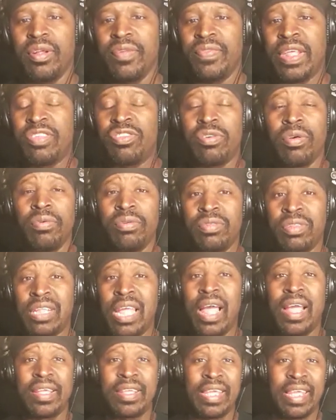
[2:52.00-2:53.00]
that your
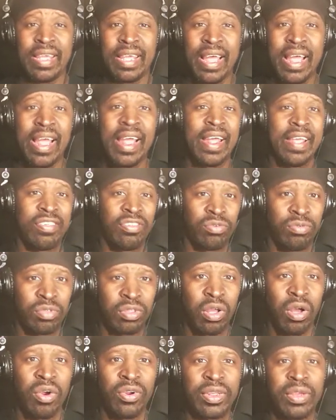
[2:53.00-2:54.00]
stock ain't high as you
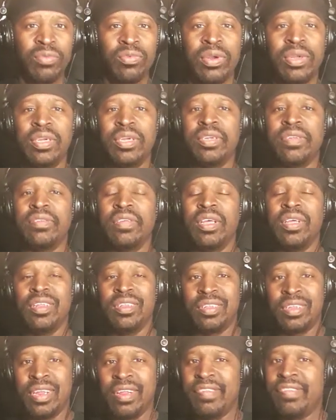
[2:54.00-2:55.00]
thought it was.
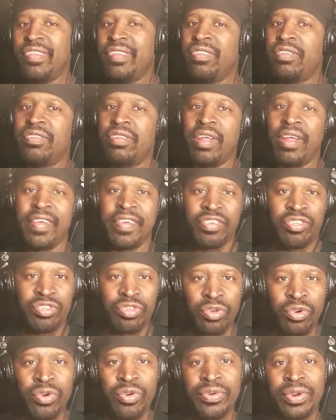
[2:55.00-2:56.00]
This is the
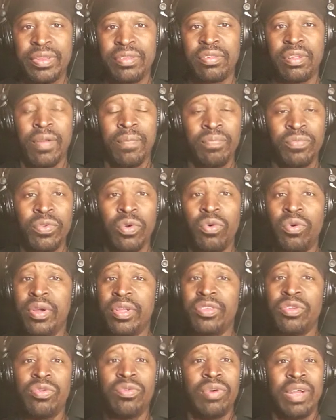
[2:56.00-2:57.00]
assurance of
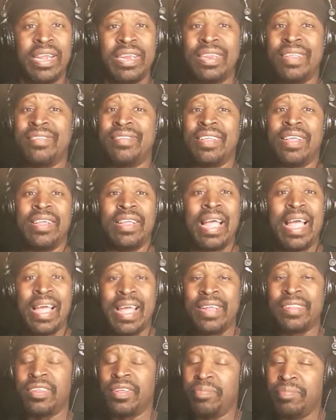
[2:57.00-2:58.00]
knowing you ain't as in
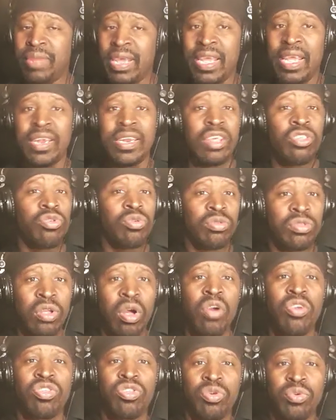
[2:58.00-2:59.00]
high demand as you
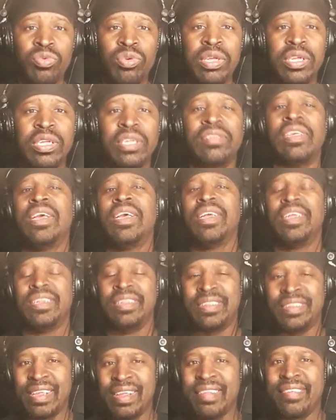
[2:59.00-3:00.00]
thought you was.
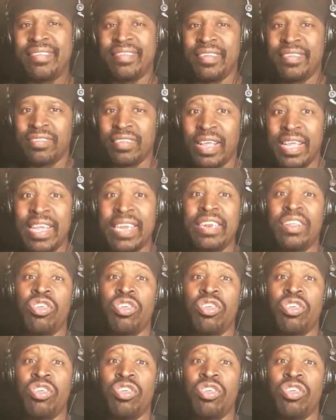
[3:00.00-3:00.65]
This is an